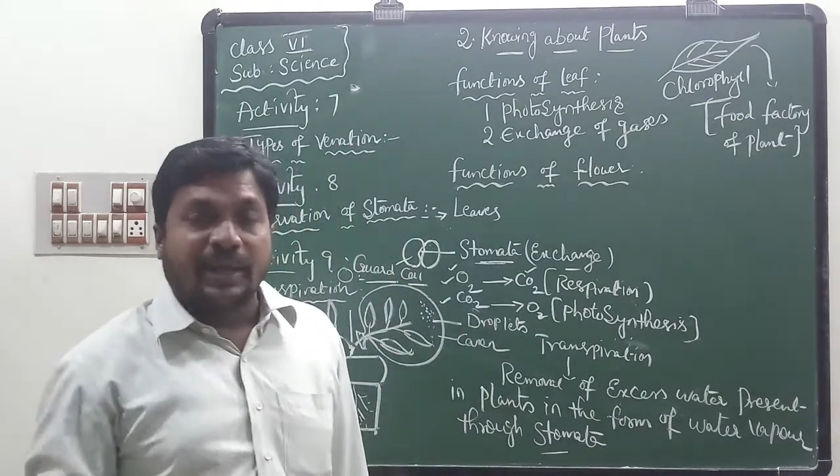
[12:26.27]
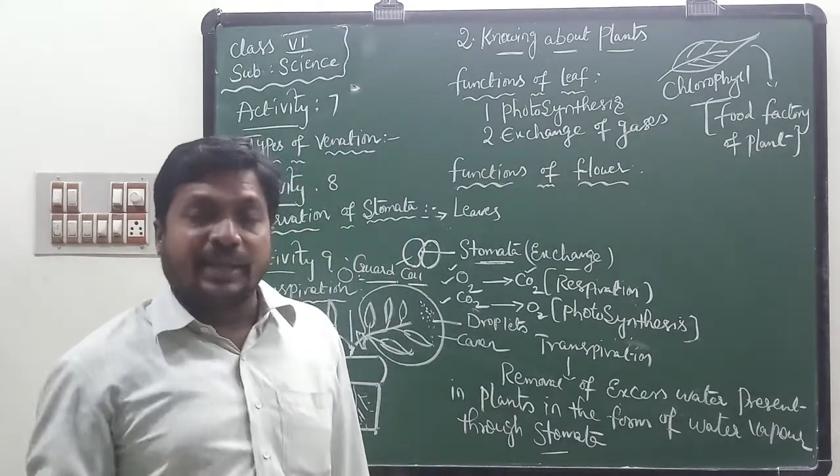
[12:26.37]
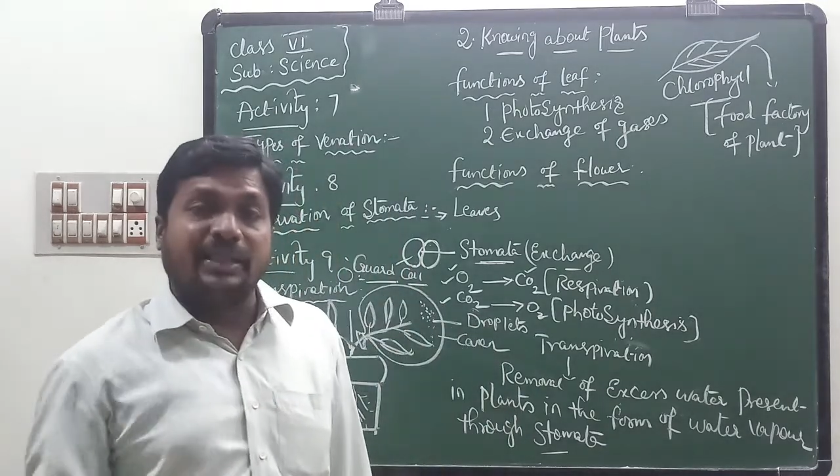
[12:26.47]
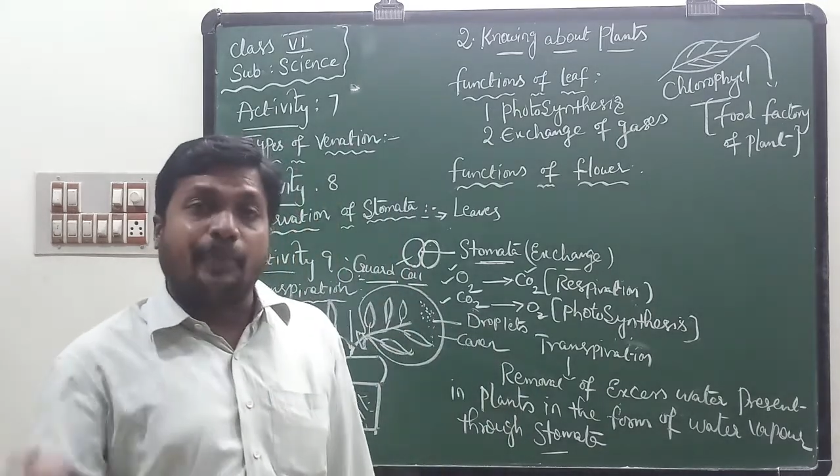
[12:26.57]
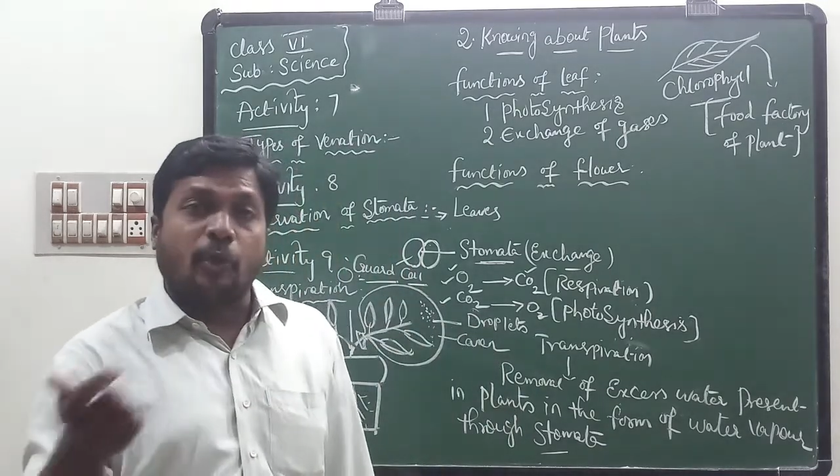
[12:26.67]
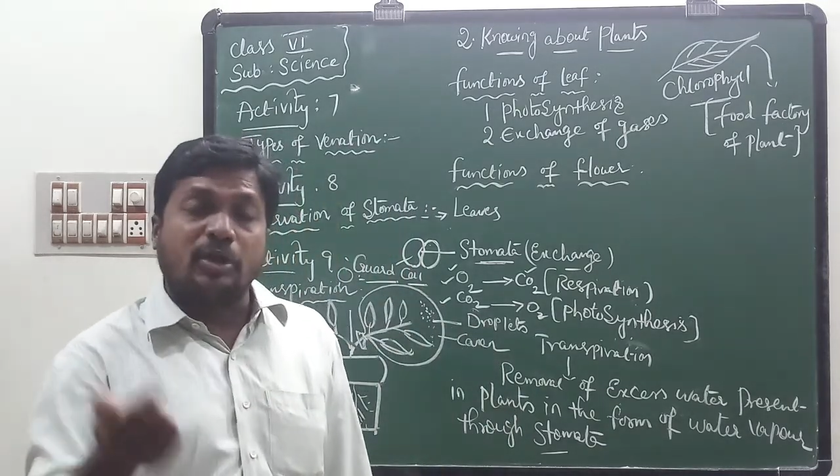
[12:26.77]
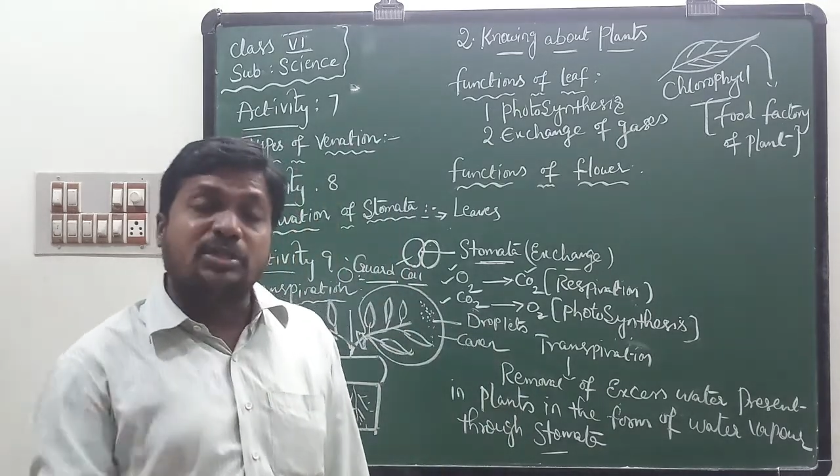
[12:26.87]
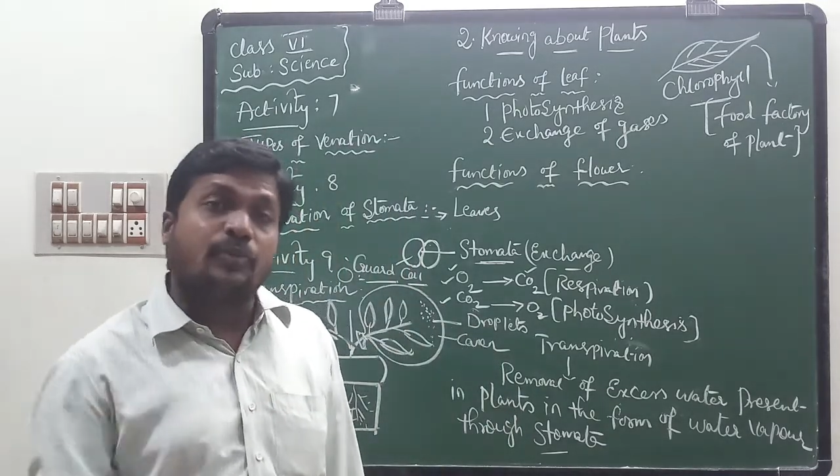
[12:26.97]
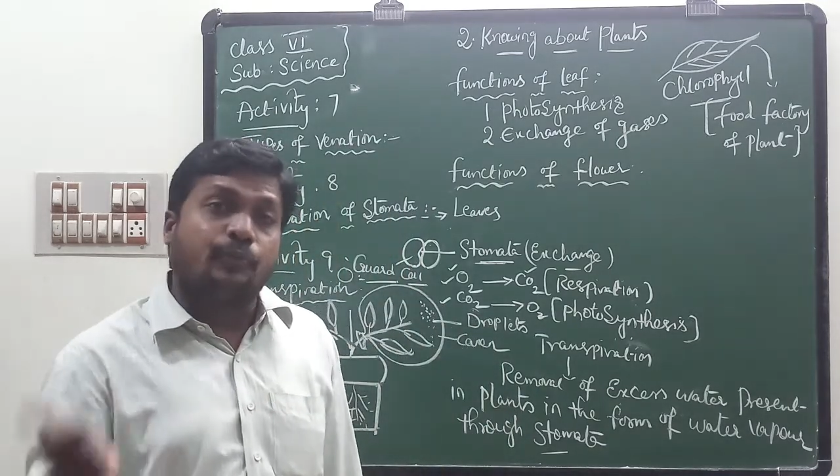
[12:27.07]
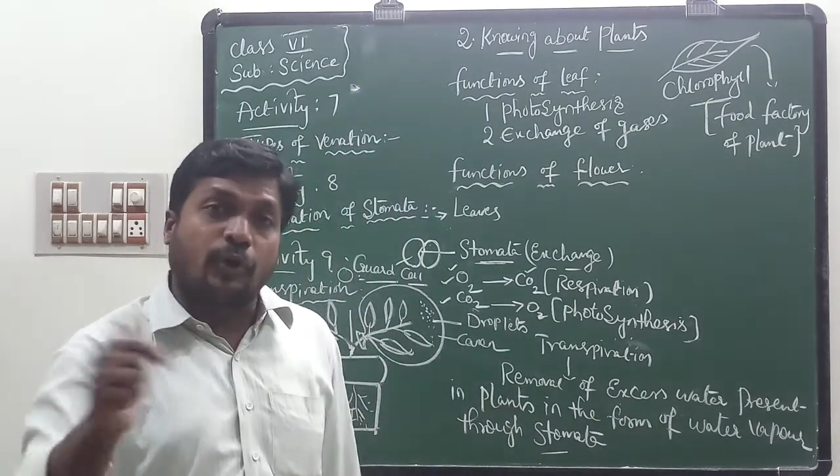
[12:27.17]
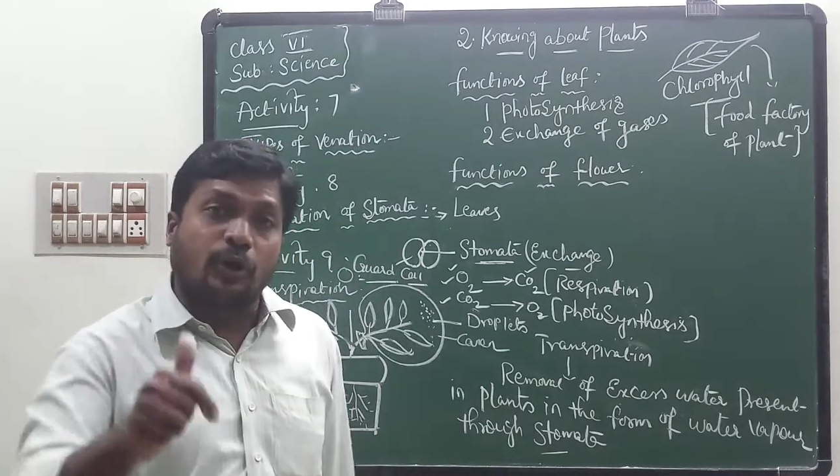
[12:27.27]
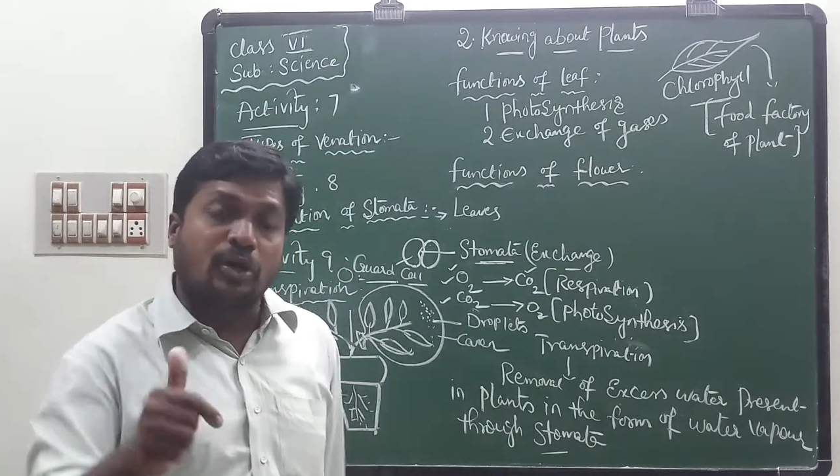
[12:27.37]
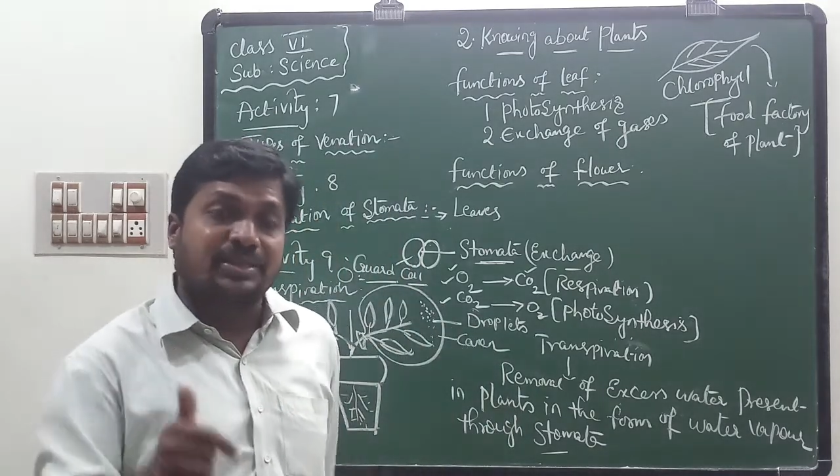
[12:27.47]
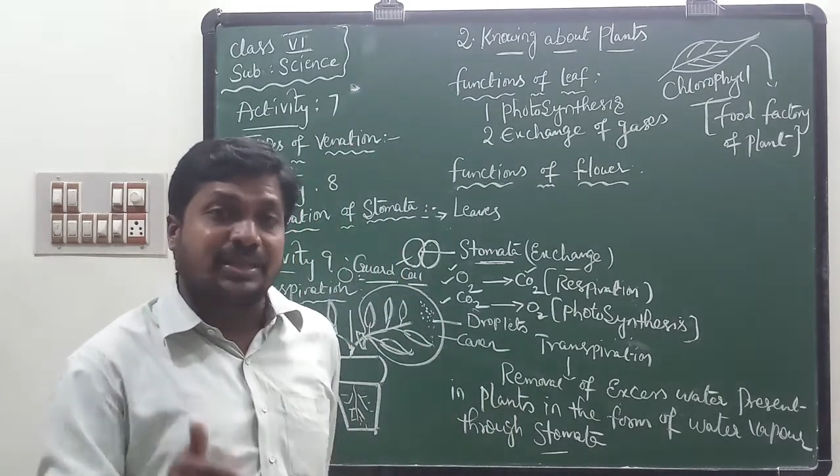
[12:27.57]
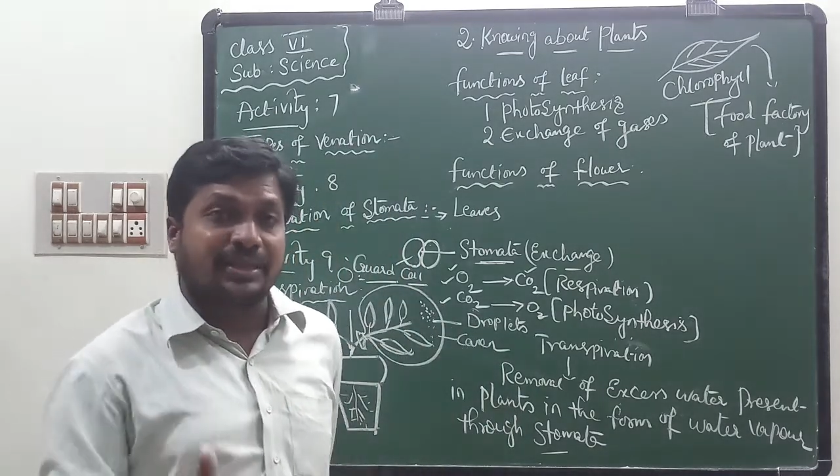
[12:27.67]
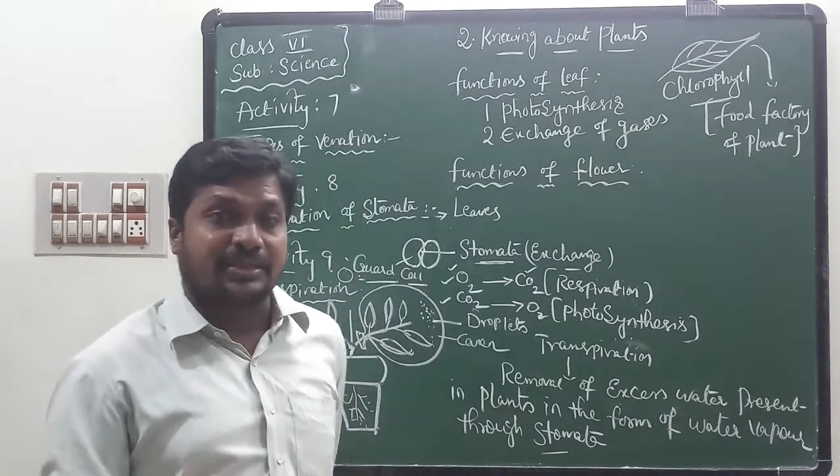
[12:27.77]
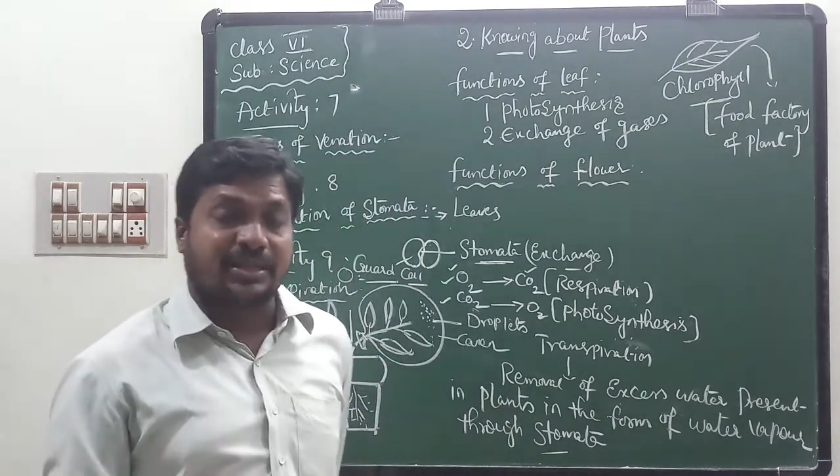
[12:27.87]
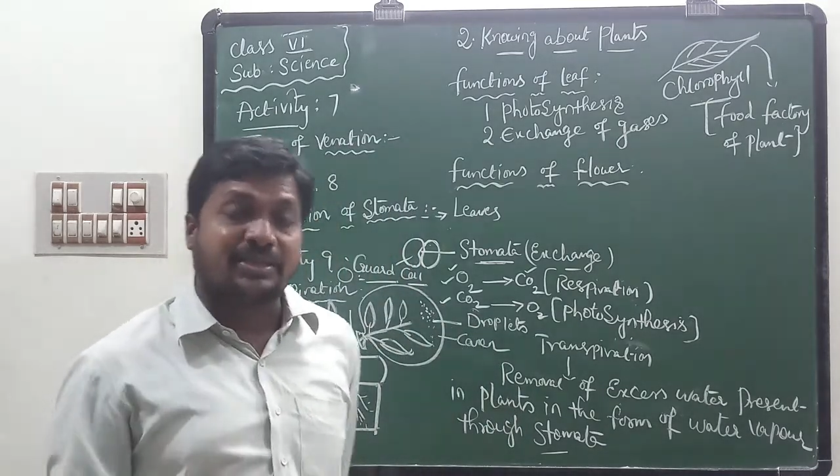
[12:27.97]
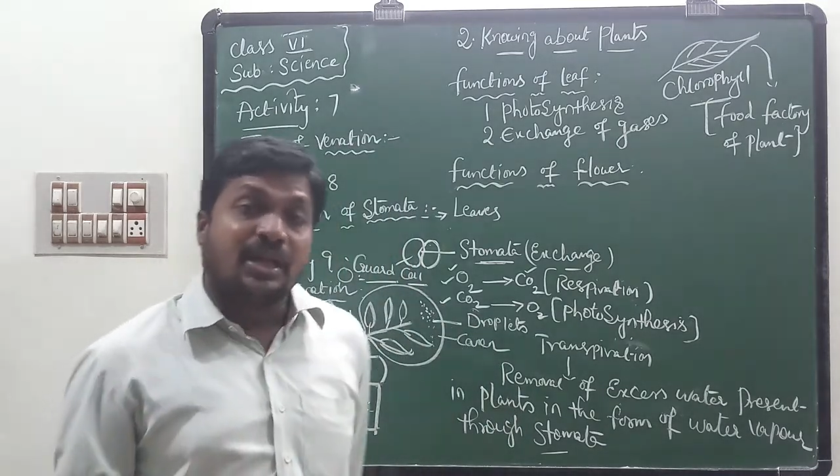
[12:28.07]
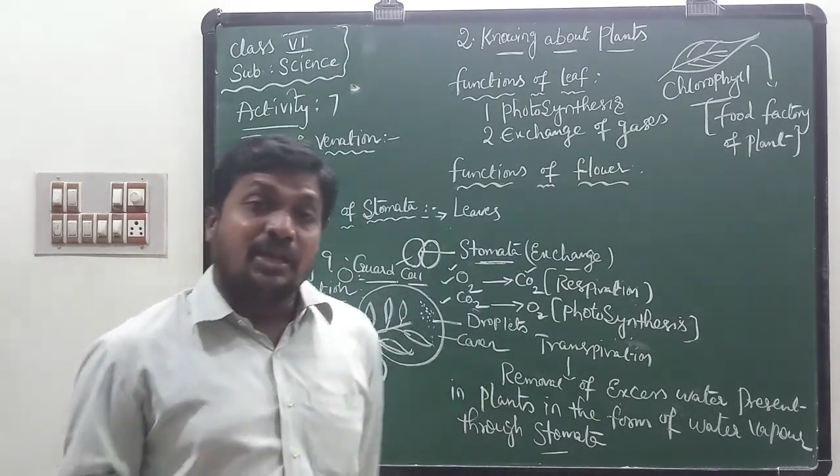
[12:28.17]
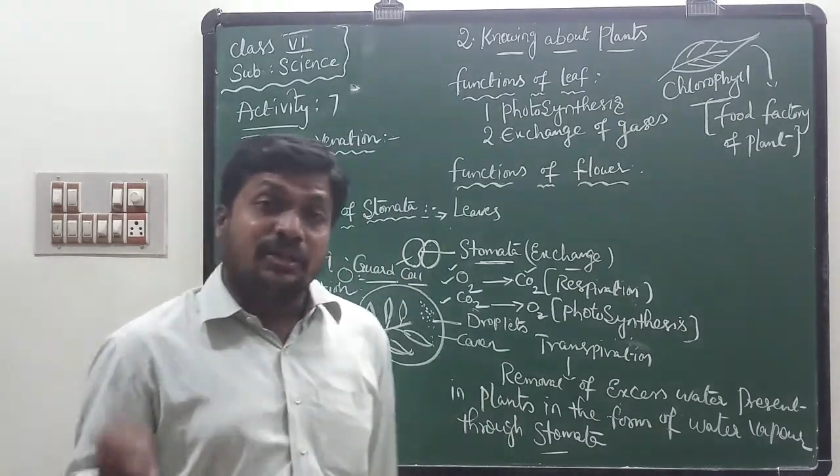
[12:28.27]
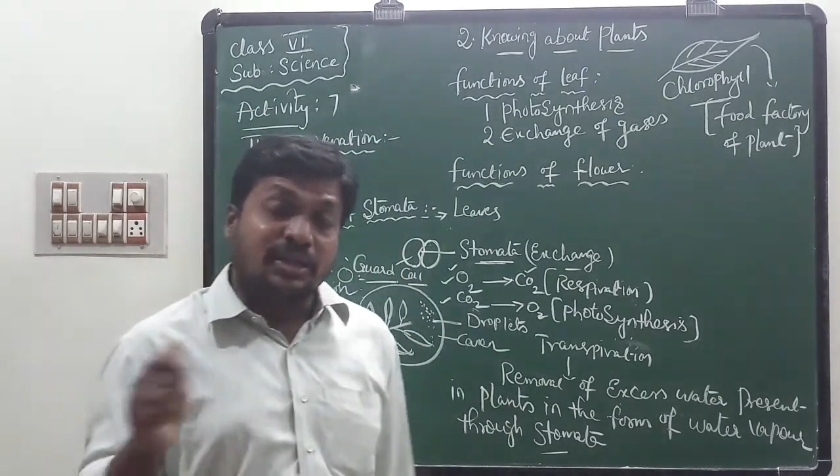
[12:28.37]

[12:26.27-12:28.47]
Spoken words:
In the process of photosynthesis,